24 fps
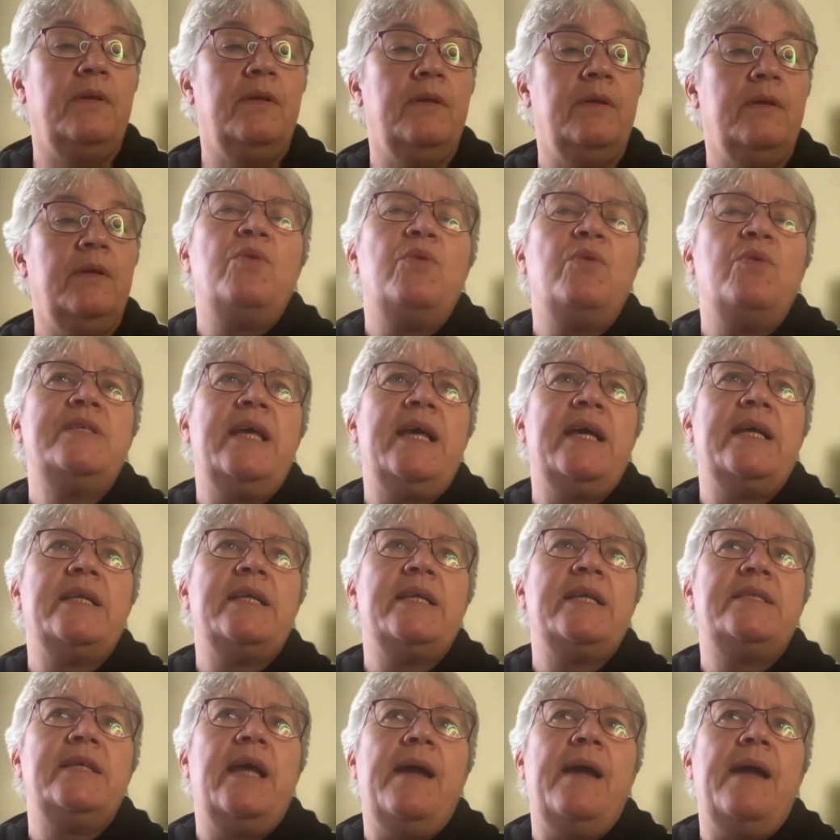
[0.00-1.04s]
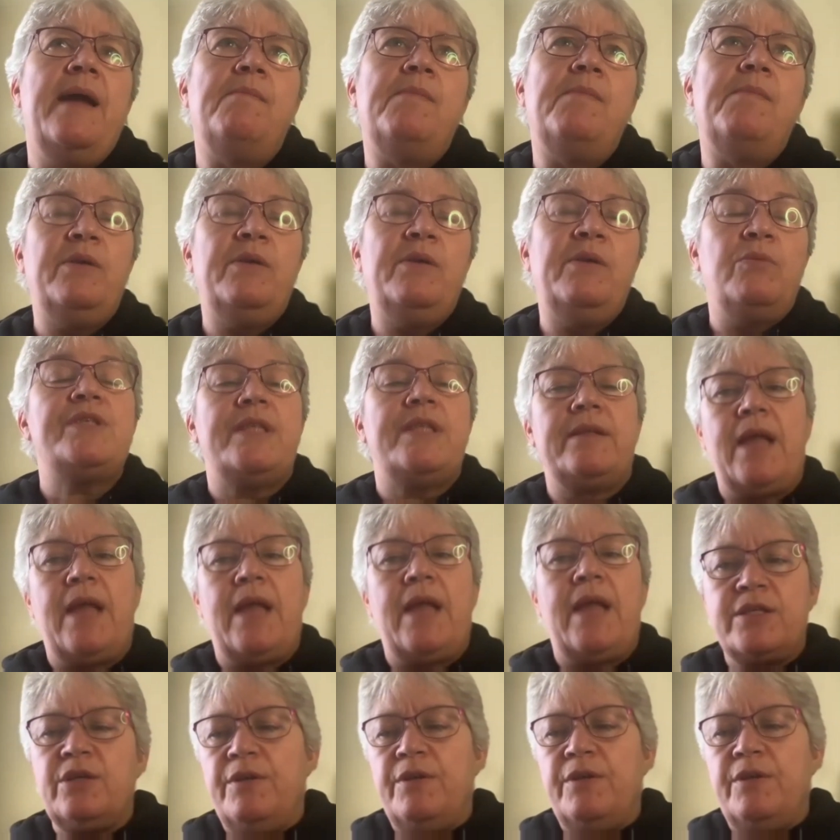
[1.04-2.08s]
It was
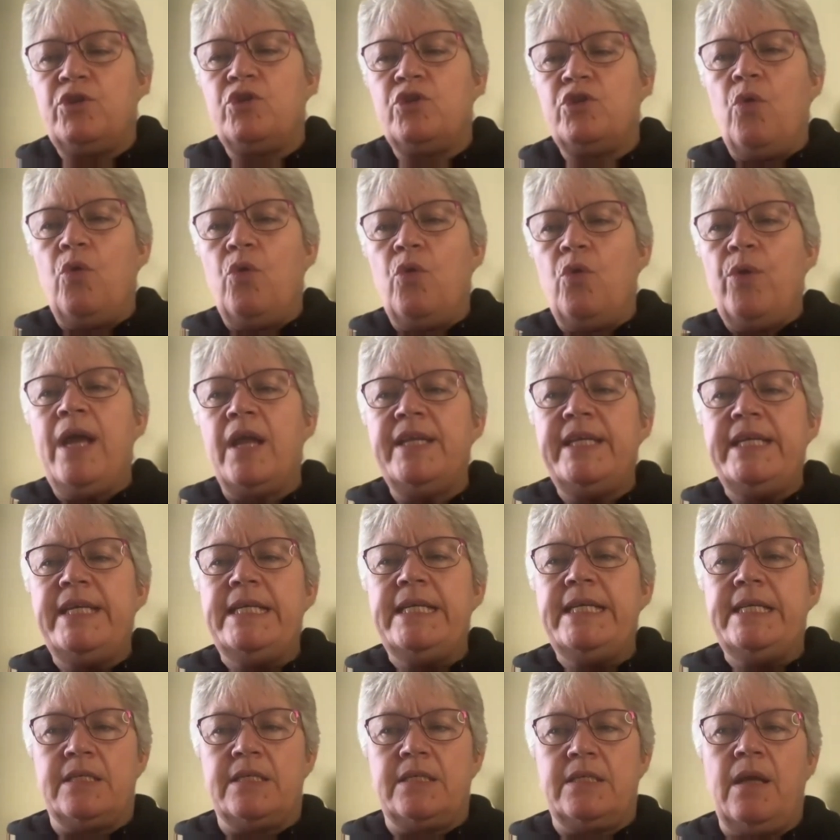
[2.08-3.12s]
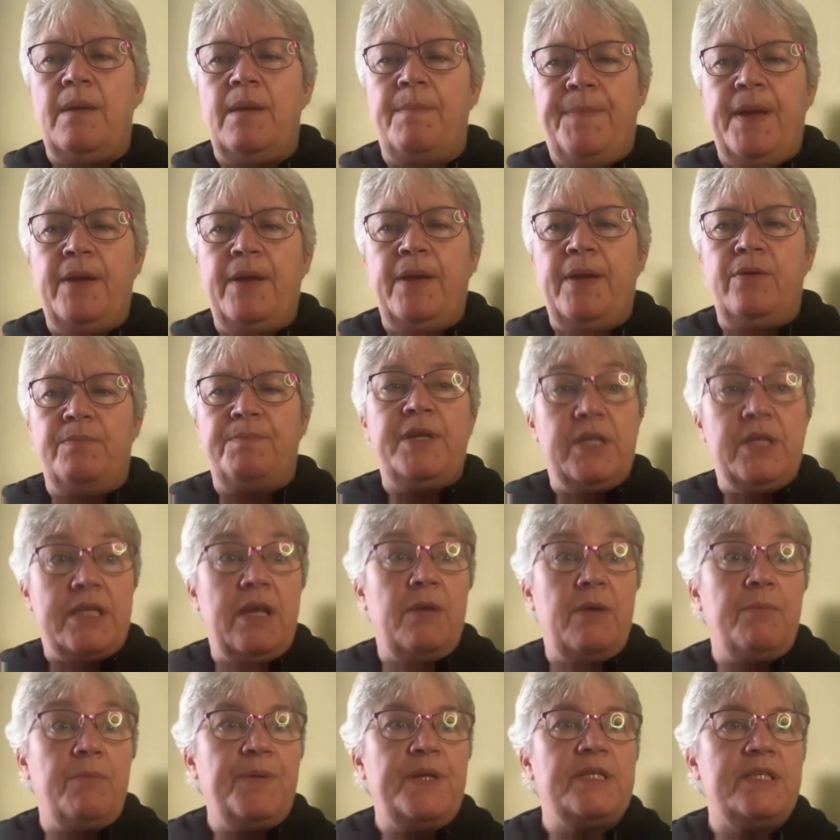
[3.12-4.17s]
that kind of growing unease about, because
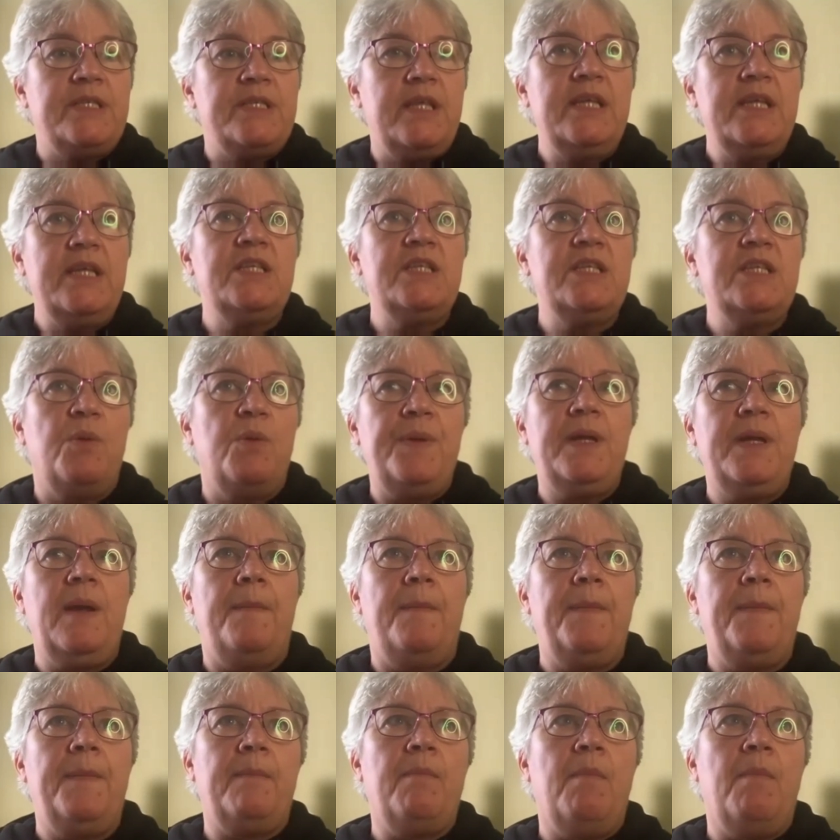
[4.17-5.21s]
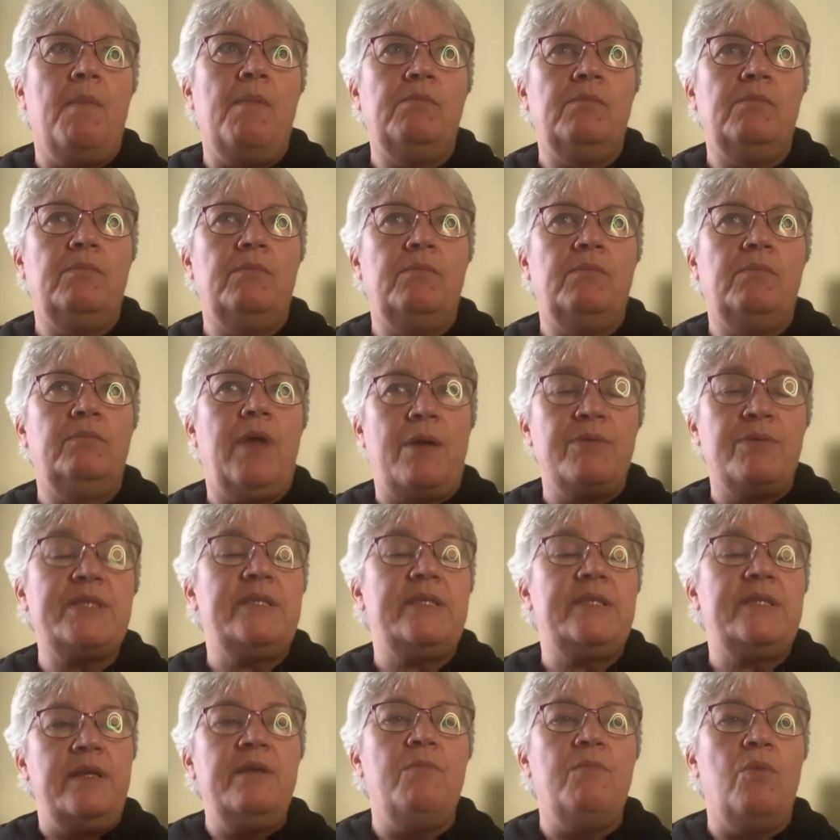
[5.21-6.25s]
things were becoming, I was
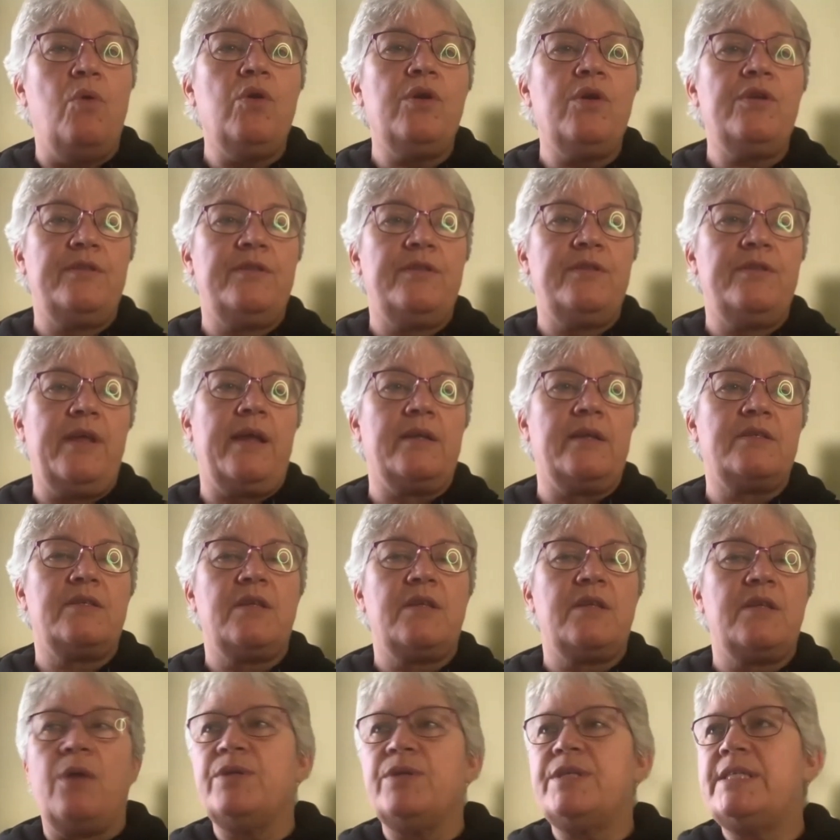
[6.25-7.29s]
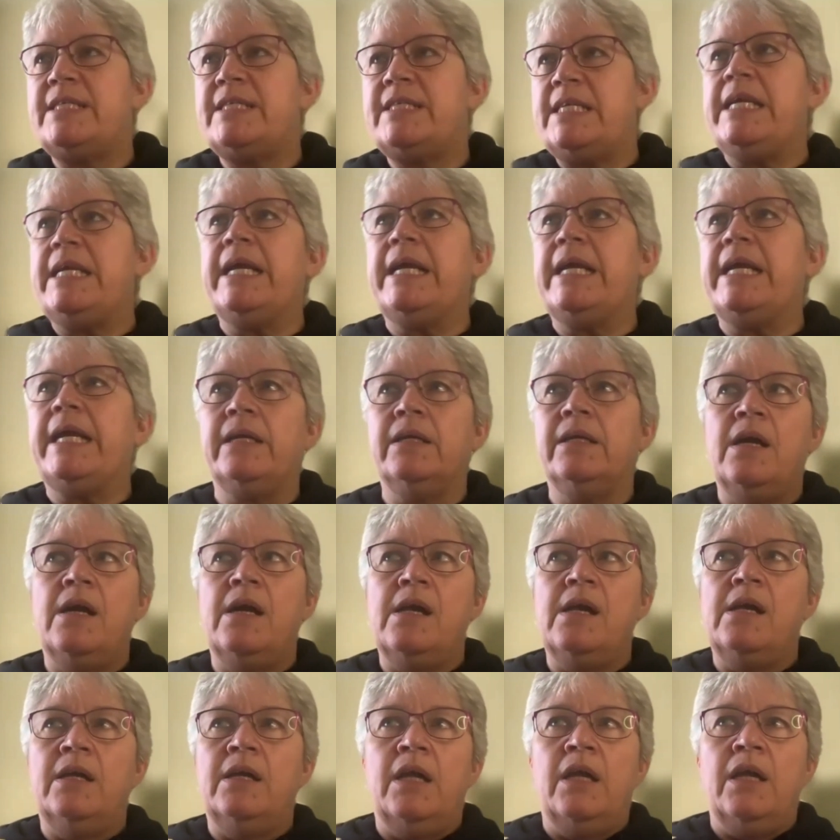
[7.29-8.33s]
seeing more things. I was seeing
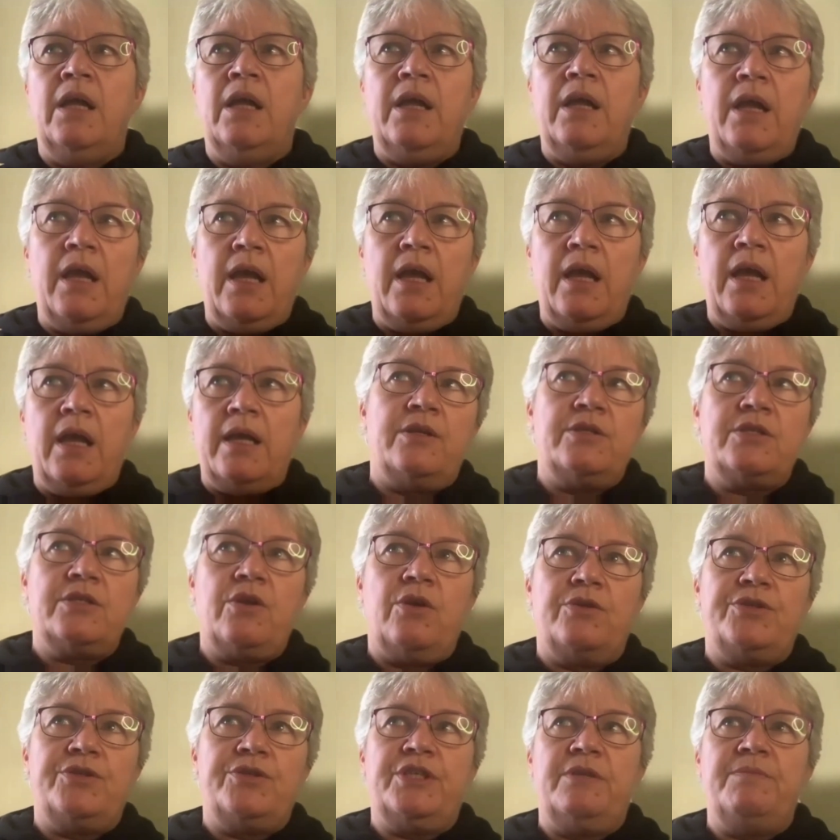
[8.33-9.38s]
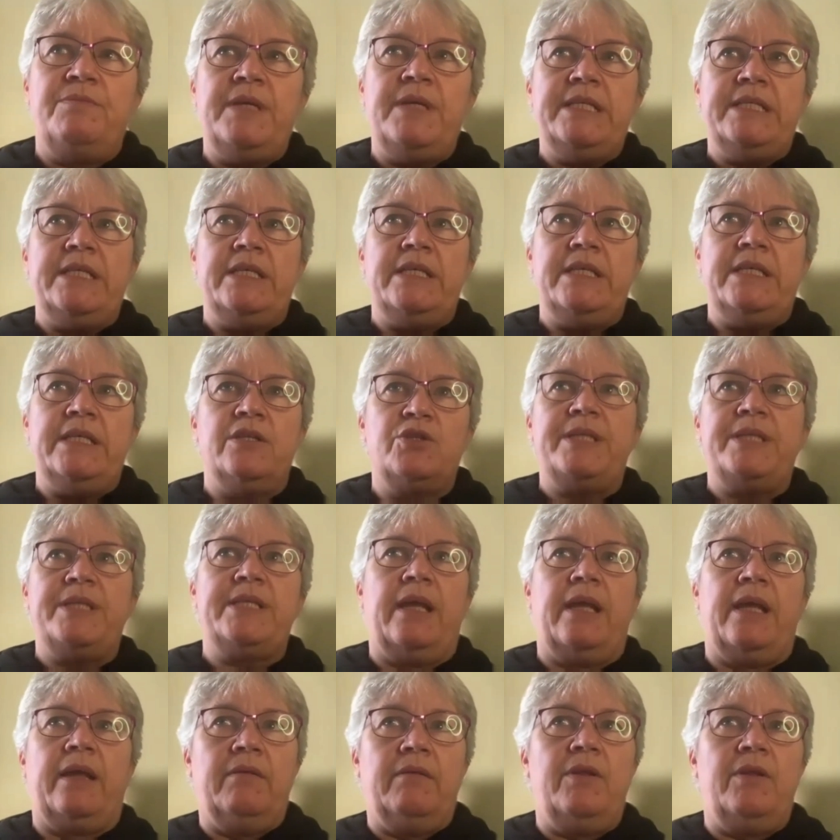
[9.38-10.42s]
a certain Scottish comedian
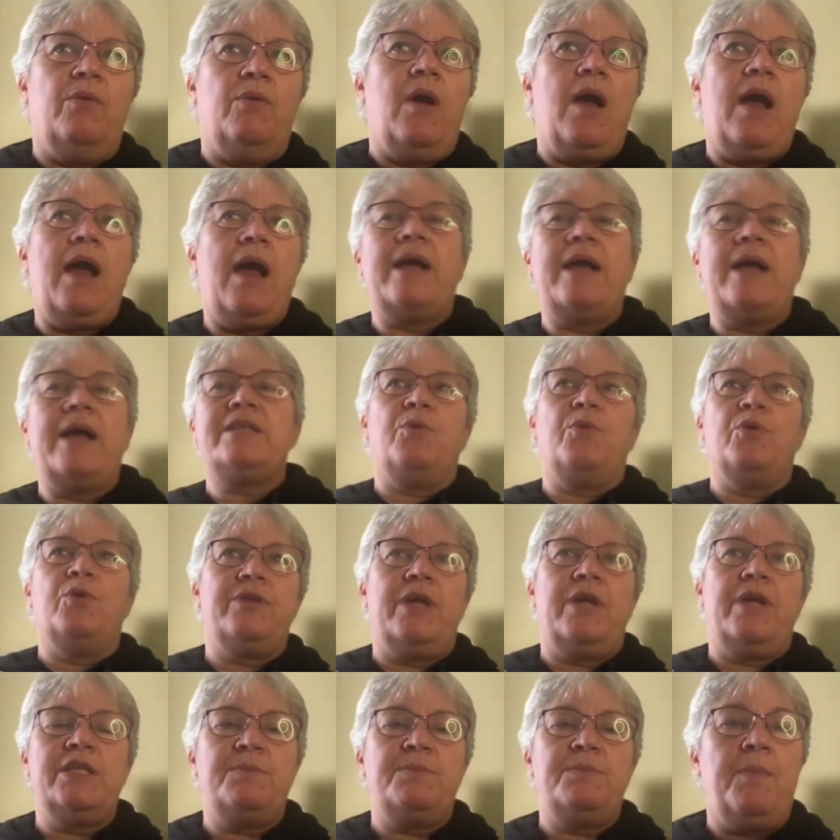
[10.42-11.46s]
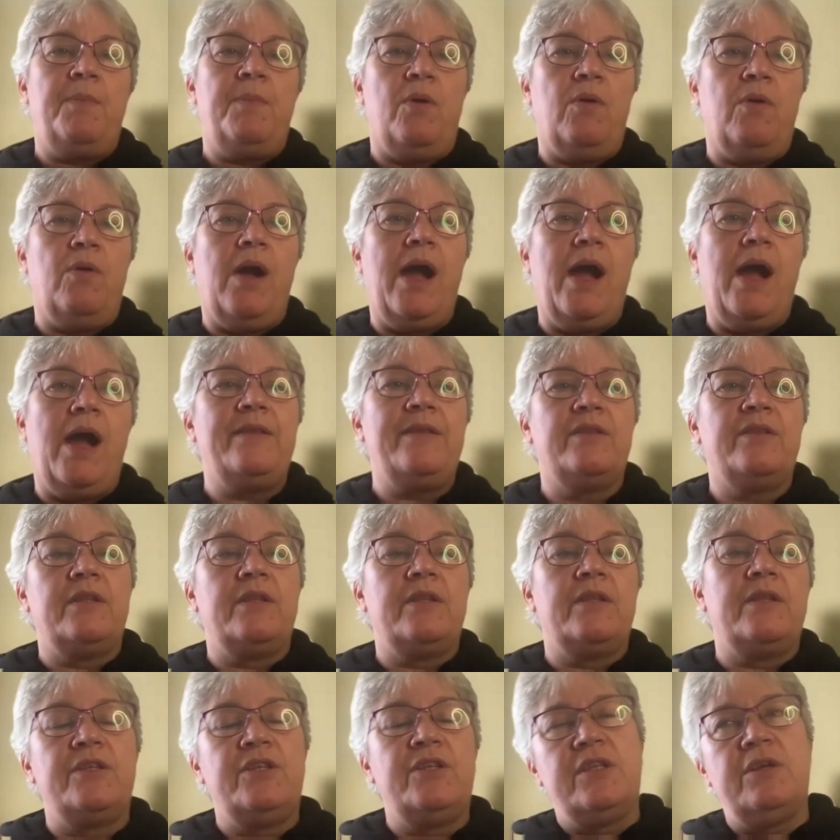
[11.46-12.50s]
tweeting, I support trans people. And
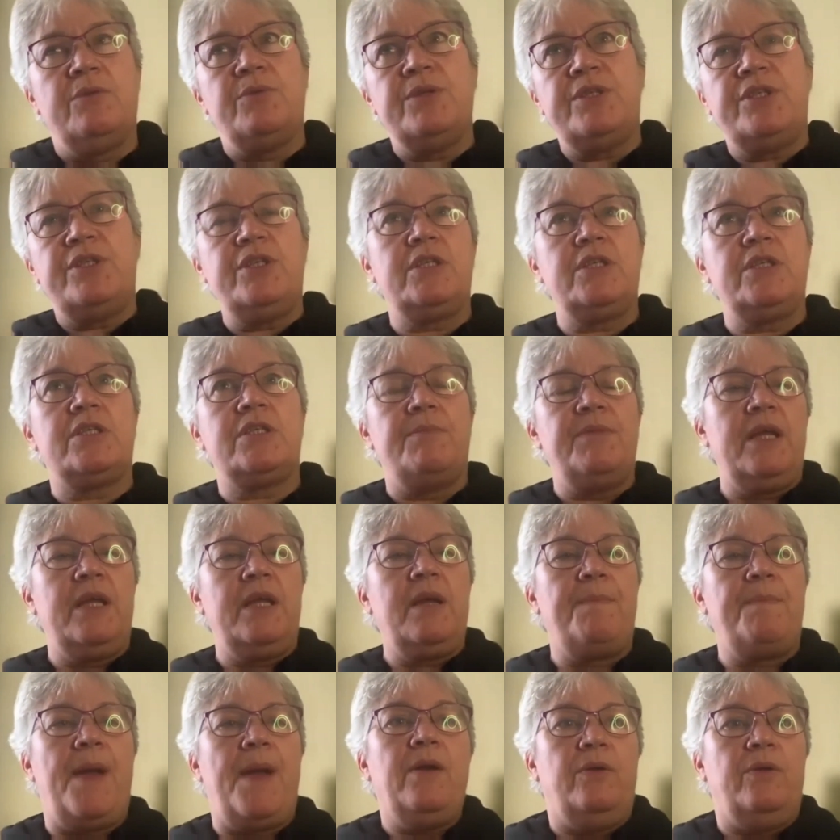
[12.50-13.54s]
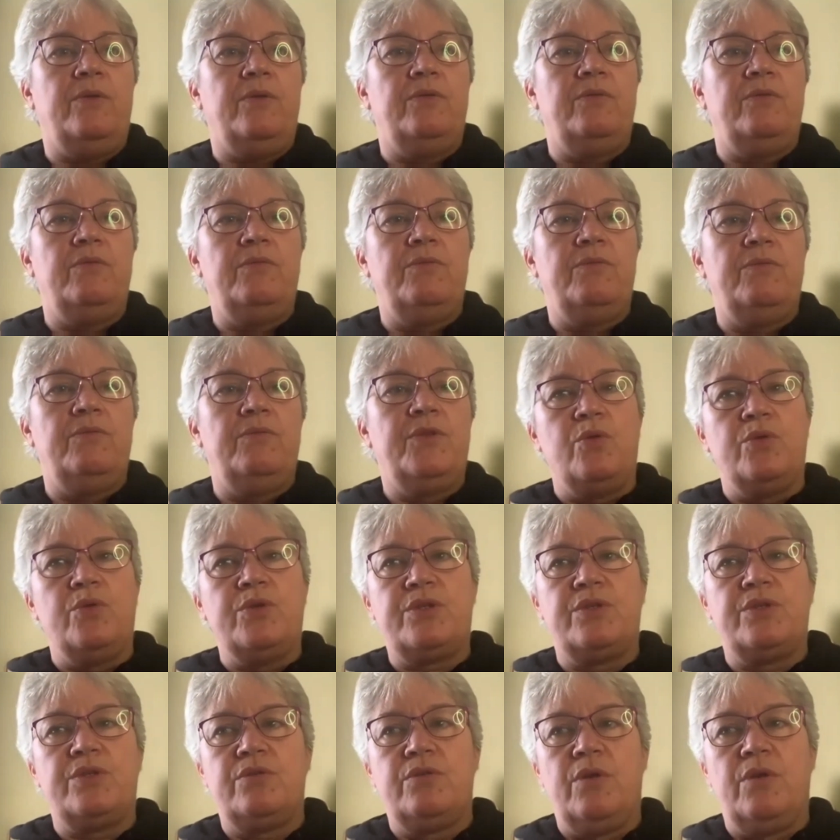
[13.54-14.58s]
there was just something about
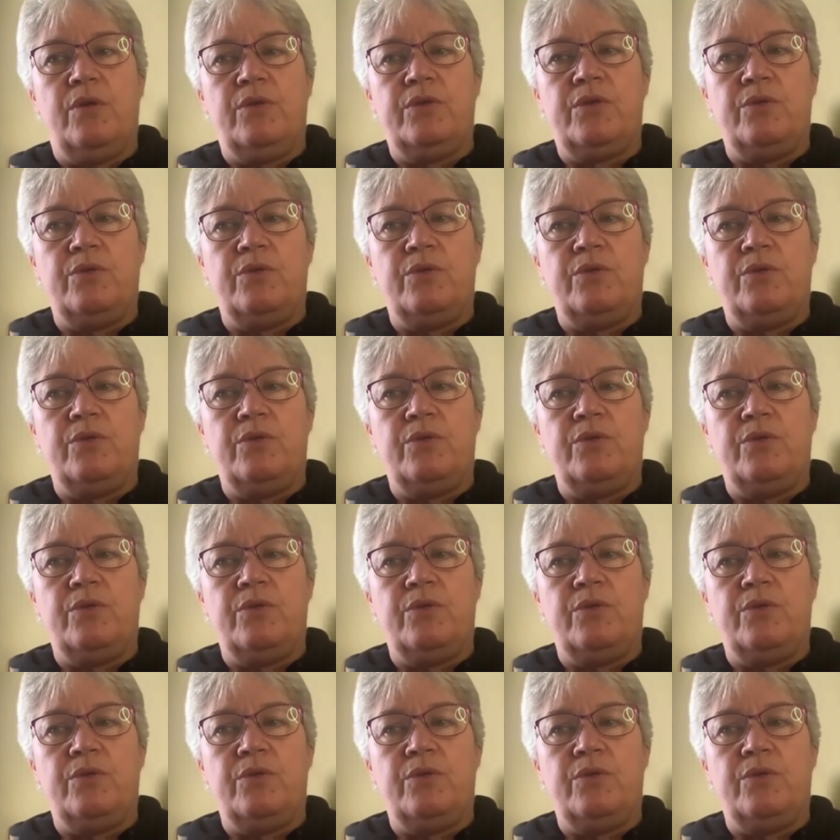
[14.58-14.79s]
those